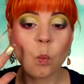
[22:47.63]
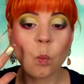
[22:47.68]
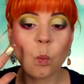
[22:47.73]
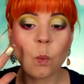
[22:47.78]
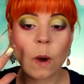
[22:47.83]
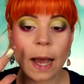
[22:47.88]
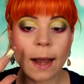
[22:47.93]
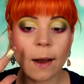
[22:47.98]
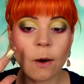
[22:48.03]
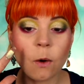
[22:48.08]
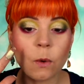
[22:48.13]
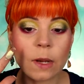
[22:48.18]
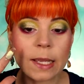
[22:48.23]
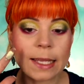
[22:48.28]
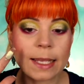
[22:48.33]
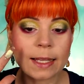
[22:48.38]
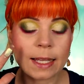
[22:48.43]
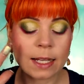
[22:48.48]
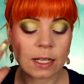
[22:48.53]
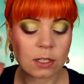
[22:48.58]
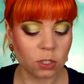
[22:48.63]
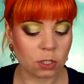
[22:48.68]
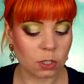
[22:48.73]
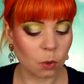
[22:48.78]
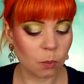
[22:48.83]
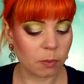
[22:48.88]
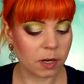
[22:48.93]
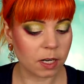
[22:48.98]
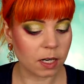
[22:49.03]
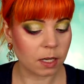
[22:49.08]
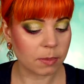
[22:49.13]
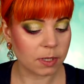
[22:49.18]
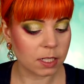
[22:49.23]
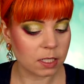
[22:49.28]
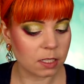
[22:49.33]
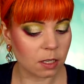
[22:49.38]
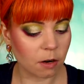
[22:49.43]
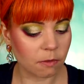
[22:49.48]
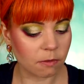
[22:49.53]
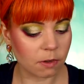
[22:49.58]
Wowie, that's so pretty, but
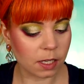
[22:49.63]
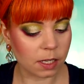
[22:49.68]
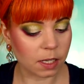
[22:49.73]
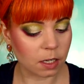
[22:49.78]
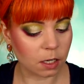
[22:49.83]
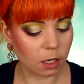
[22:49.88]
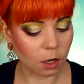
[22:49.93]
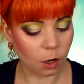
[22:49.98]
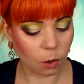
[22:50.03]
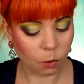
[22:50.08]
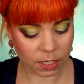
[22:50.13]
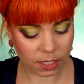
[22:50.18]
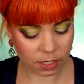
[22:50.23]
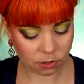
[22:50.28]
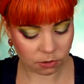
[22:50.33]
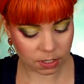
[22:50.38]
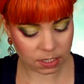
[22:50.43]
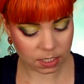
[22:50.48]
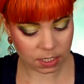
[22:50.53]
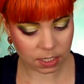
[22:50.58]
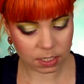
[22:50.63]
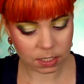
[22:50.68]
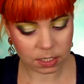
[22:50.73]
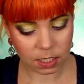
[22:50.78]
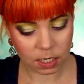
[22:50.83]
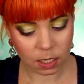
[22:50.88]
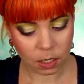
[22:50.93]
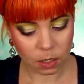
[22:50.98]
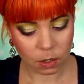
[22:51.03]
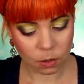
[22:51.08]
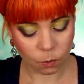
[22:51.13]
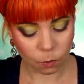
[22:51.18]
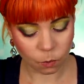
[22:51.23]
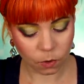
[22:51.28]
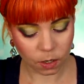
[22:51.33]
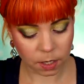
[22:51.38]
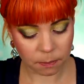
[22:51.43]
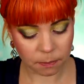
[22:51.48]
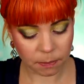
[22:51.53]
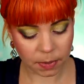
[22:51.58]
it's not really gonna go either, is it?
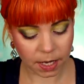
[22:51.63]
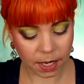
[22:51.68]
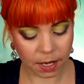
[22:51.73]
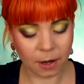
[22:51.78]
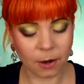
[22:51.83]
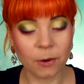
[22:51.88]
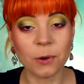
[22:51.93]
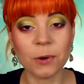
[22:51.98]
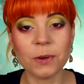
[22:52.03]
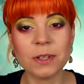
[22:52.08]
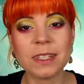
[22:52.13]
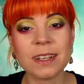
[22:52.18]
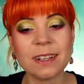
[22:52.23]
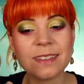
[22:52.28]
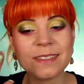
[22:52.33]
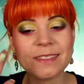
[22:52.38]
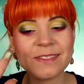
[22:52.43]
What about...